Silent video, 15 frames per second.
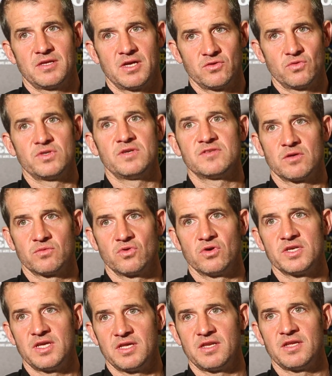I know you still
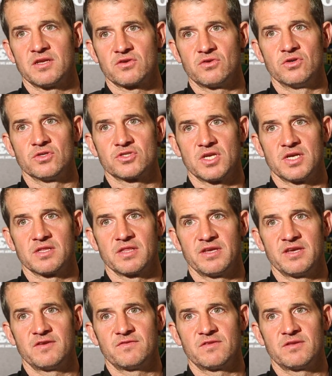got a year of your contract
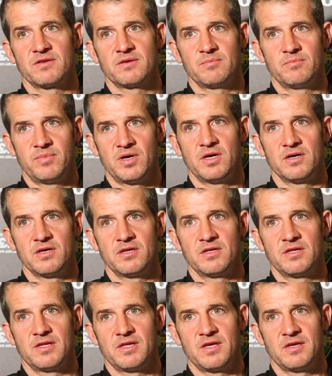left, but
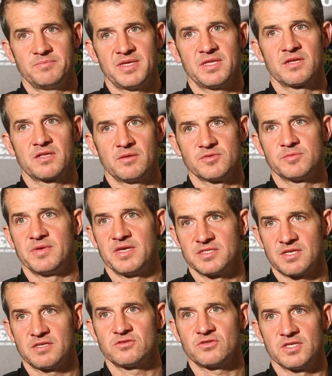it being the club's
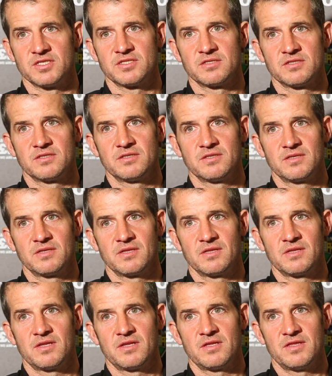best interest
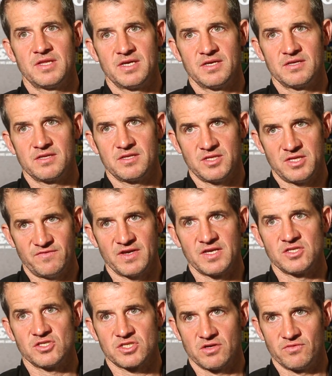that you
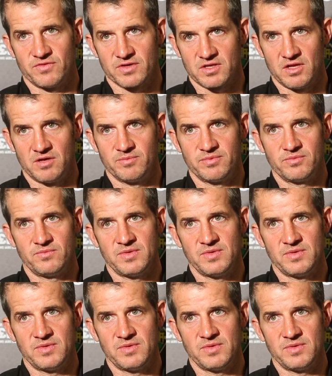find yourself a club.